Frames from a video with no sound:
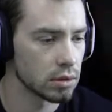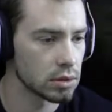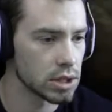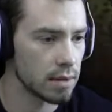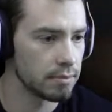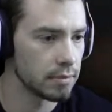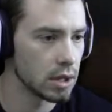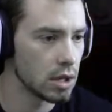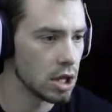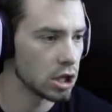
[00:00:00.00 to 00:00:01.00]
Good job.
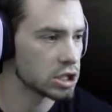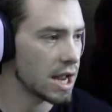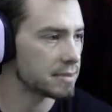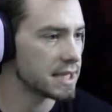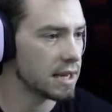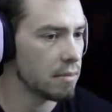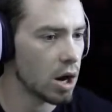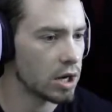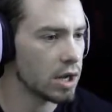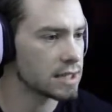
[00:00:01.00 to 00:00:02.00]
Good job, team.
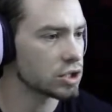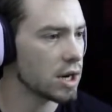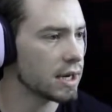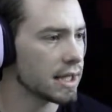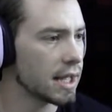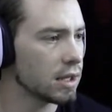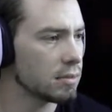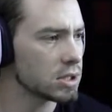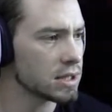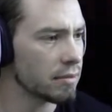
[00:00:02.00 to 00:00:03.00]
Are you guys trying to kill
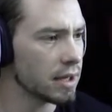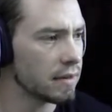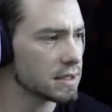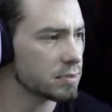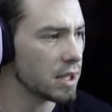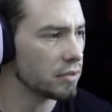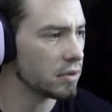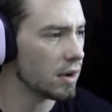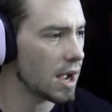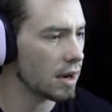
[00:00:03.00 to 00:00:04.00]
him or something in this
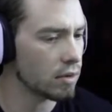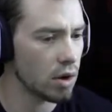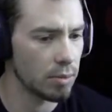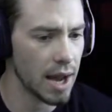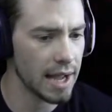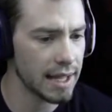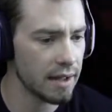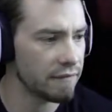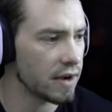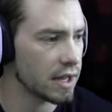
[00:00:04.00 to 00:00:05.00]
playthrough? I don't know, but I
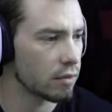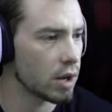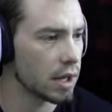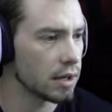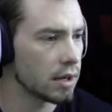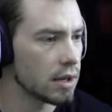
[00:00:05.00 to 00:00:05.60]
can't fucking run.